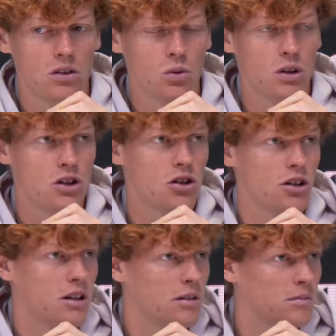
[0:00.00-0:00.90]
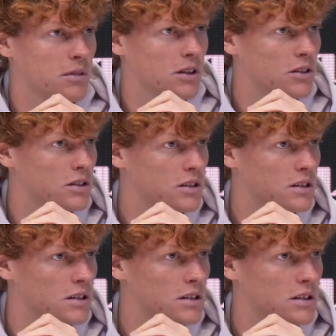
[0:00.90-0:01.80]
enjoy, because
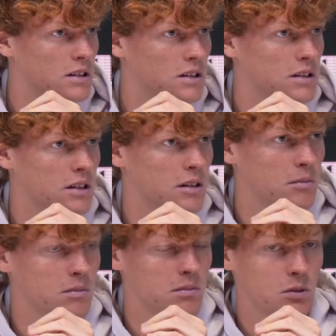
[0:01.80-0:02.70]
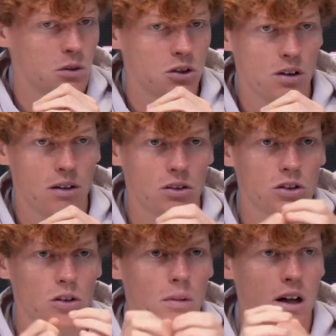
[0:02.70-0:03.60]
it's we travel
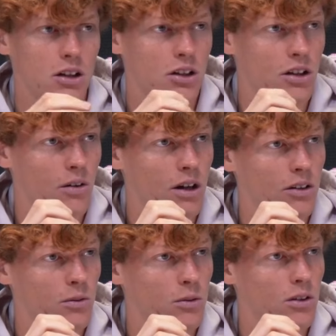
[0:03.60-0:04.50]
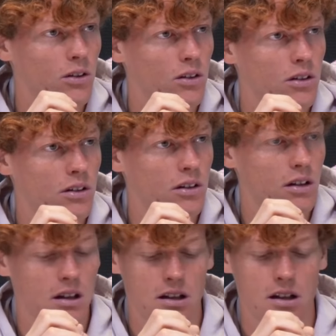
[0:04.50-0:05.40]
so much around the world
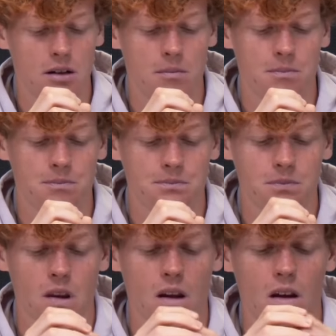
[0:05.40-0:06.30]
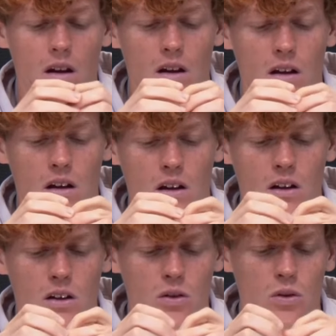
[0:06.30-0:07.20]
and
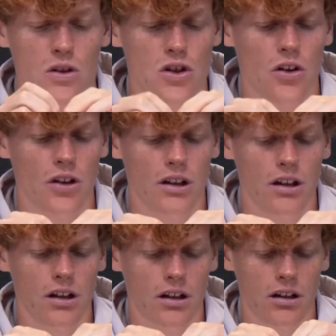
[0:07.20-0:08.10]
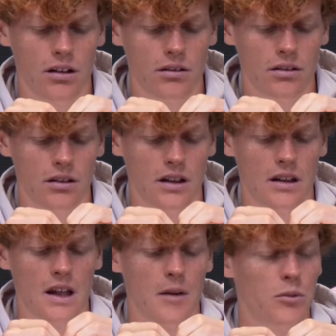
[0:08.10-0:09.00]
to enjoy the
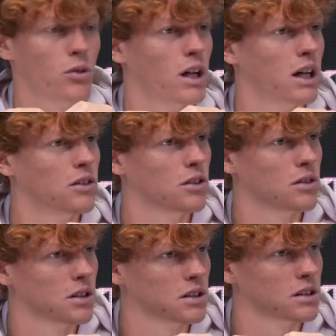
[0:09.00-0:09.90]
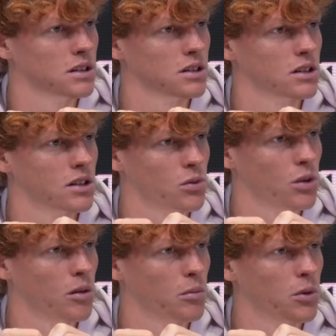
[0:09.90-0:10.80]
time together is
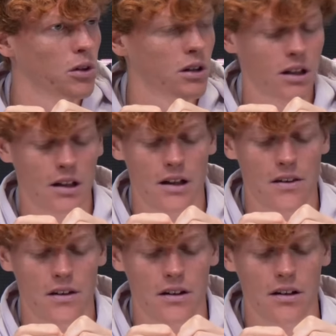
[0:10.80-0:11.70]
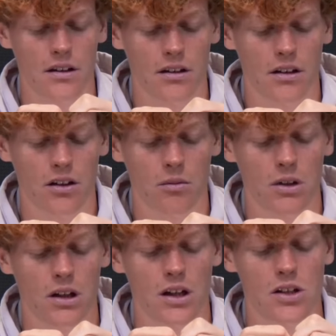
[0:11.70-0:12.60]
really important. And I think the
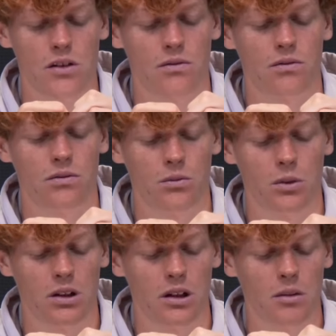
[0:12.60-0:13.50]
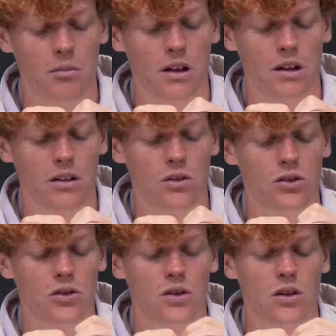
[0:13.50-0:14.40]
combination with him and
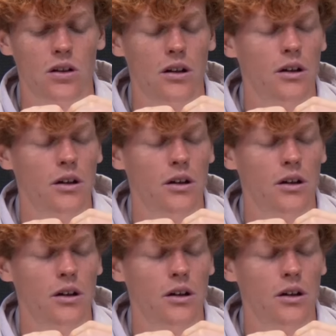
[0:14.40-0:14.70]
also